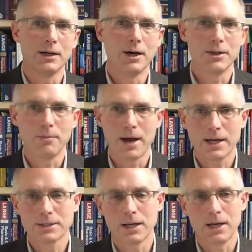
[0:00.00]
on the
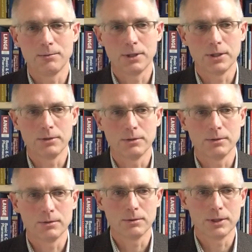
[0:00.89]
backside when you
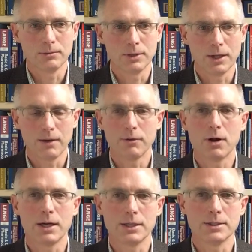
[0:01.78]
have
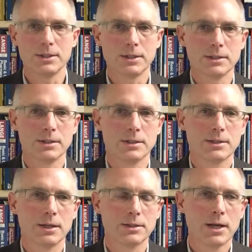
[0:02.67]
chronic diseases and
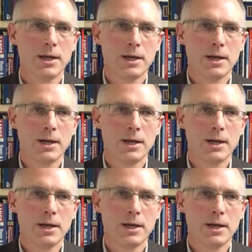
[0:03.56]
such.